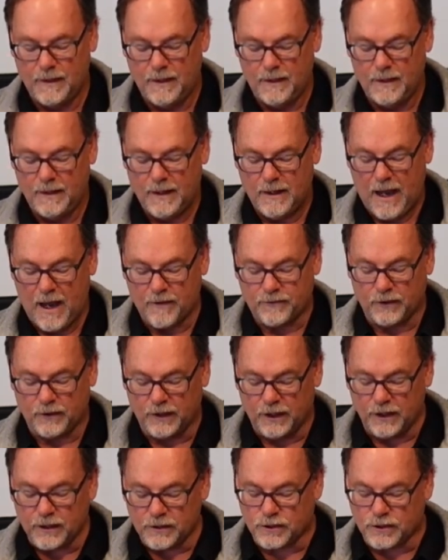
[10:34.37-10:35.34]
After
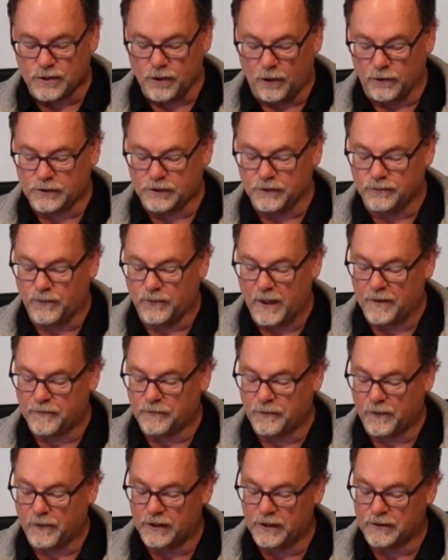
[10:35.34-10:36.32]
this, Joseph went
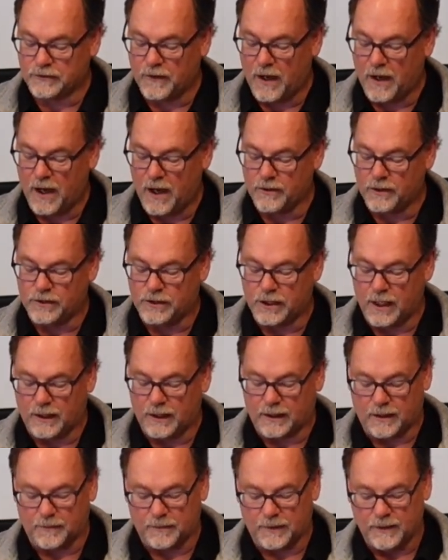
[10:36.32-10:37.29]
for his father
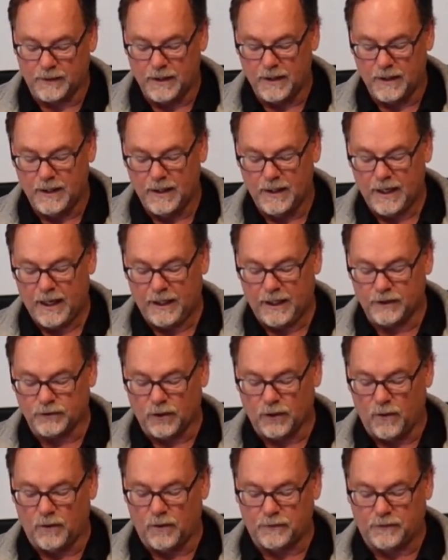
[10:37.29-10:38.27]
Jacob and his
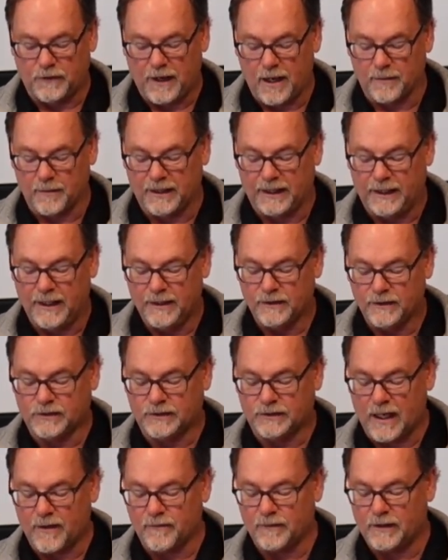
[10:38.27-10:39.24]
whole family,
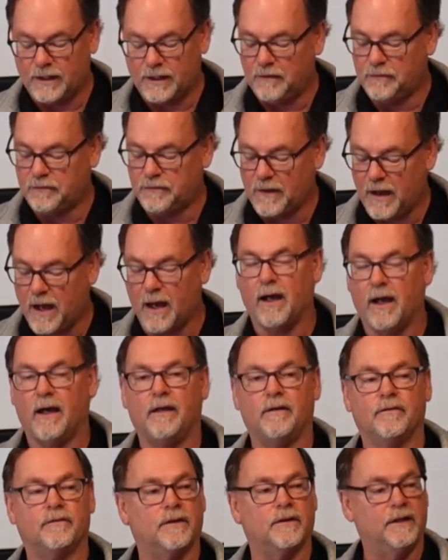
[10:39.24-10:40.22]

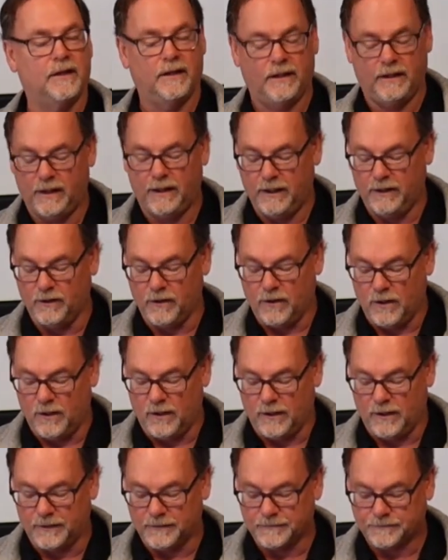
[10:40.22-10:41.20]
75 in
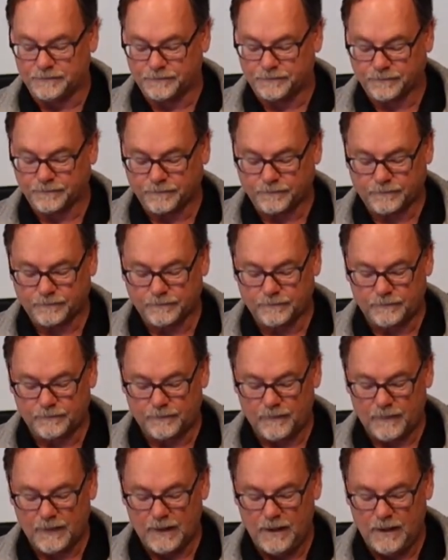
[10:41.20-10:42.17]
all.
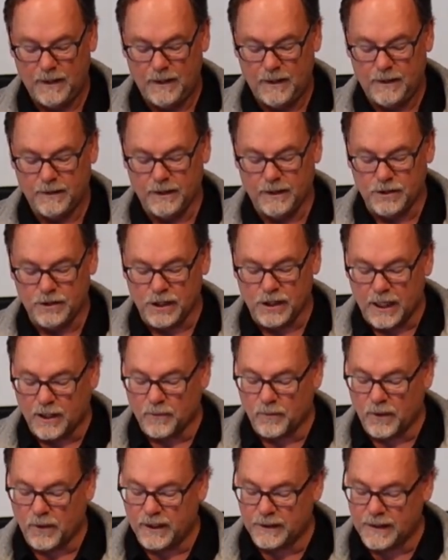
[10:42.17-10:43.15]
Then Jacob
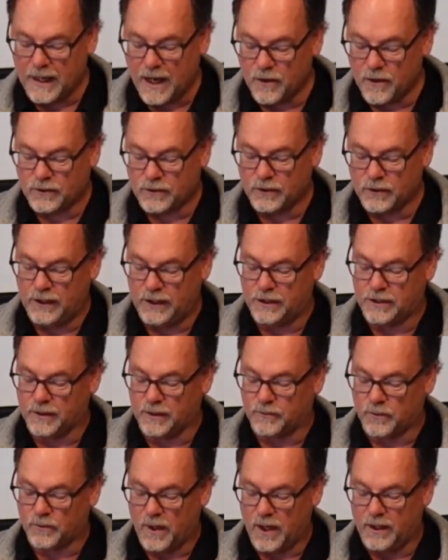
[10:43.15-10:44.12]
went down to
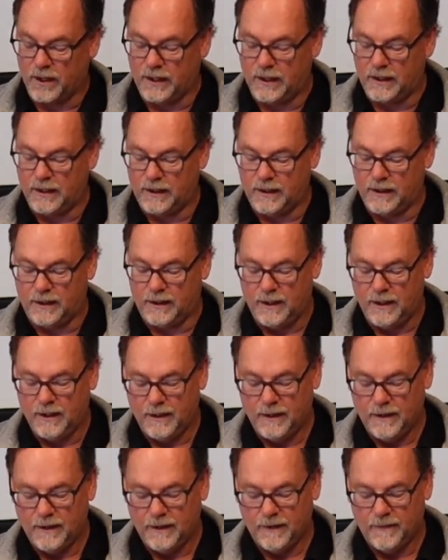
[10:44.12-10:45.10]
Egypt where he
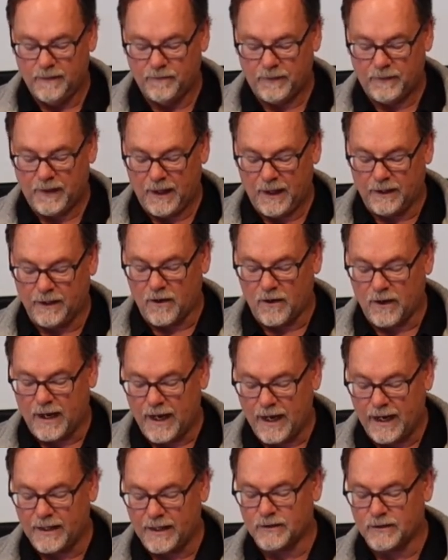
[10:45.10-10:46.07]
and our
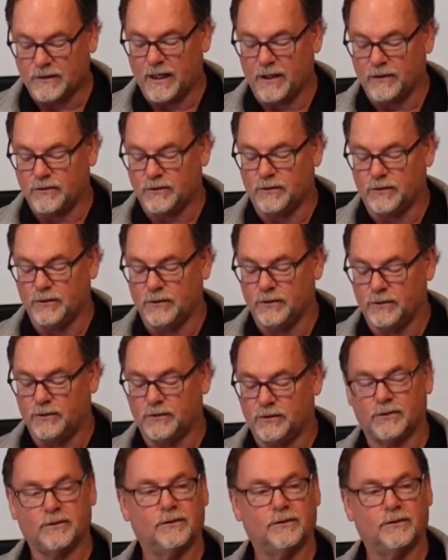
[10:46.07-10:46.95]
ancestors